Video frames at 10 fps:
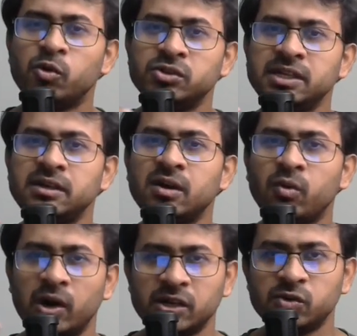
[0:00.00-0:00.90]
both in
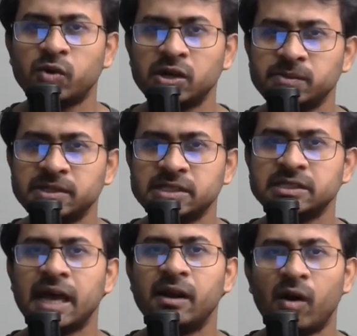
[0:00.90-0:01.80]
quarter to quarter
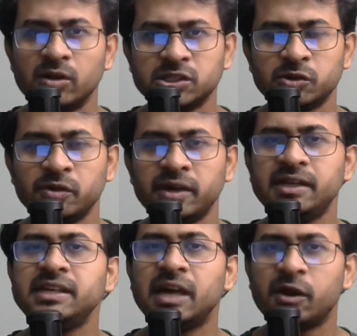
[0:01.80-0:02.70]
basis and also
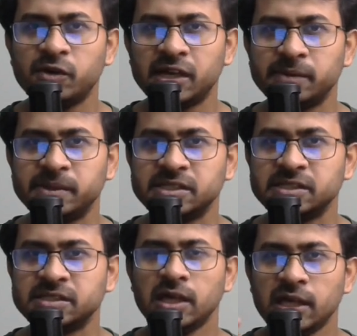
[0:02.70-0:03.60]
in year-on-year basis.